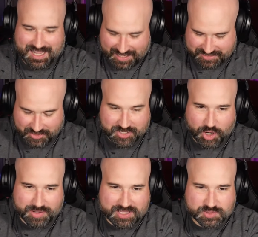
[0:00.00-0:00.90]
I don't
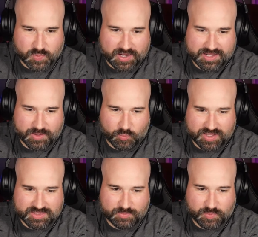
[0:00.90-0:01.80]
know. He's wearing it
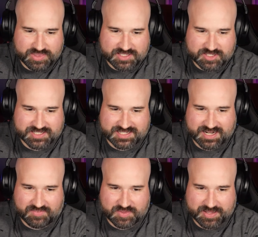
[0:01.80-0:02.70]
when when they start to
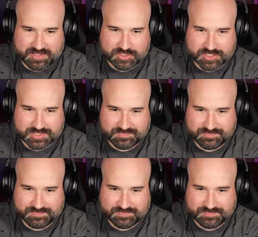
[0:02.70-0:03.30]
take off the bandages.